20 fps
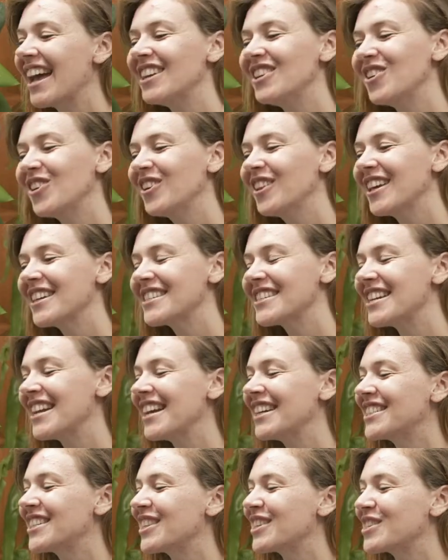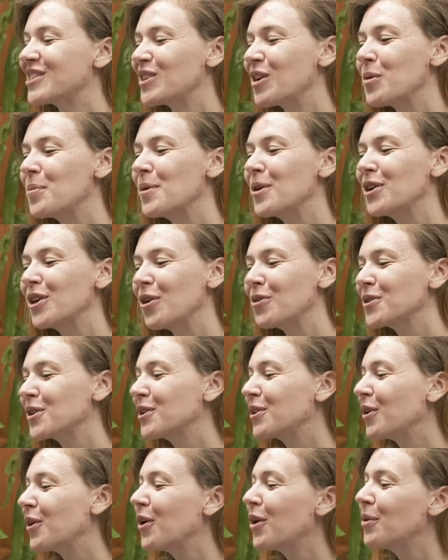and you're listening to the Sober Yoga
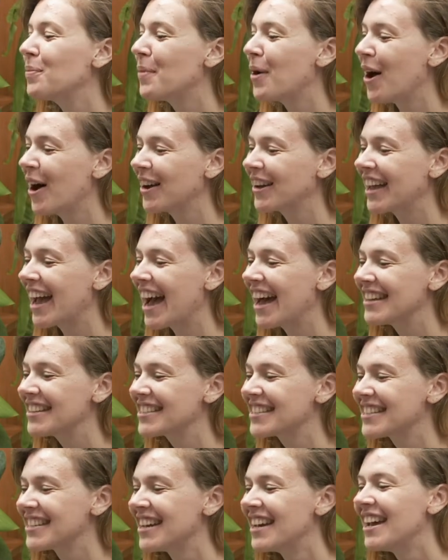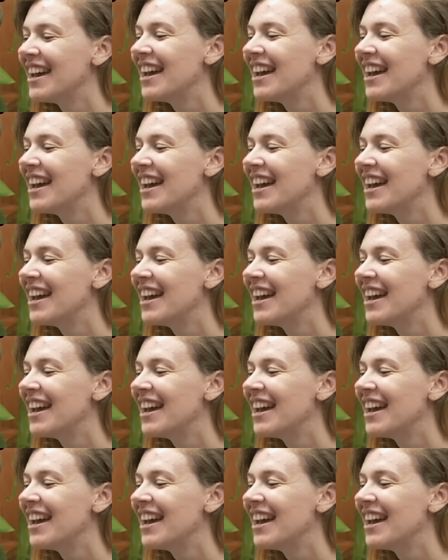Girl podcast.